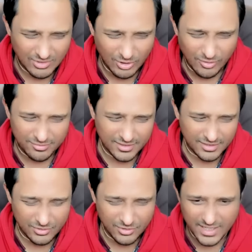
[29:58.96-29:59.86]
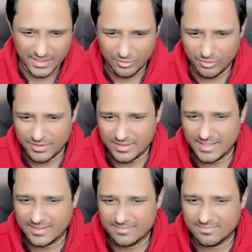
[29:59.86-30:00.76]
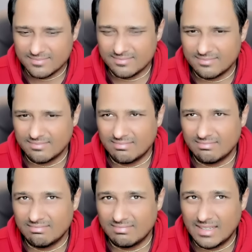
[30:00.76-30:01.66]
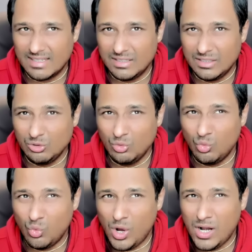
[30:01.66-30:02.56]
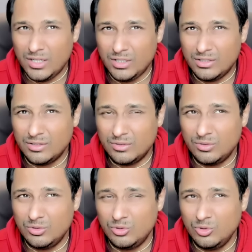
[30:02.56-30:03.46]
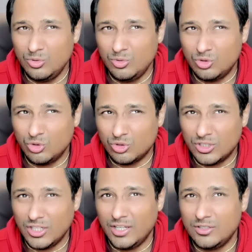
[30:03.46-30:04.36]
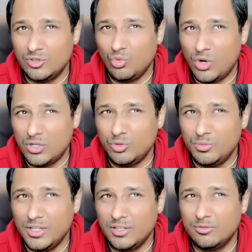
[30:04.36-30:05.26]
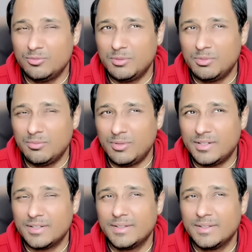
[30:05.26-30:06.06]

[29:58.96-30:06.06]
off the track. You know, it's like you want to socialize, you want to mingle with people, but